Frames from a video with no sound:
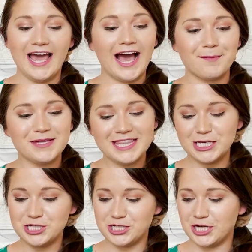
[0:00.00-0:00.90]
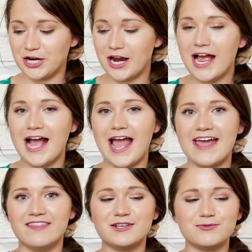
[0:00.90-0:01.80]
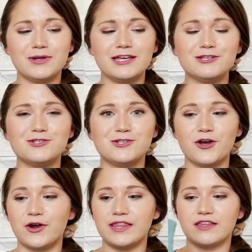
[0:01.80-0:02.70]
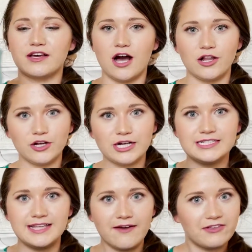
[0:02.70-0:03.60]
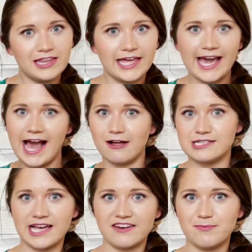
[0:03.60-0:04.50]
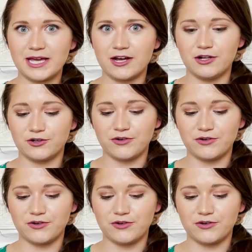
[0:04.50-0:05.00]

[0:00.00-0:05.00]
it happened this year, and this one is so great. The color is definitely like outside of my color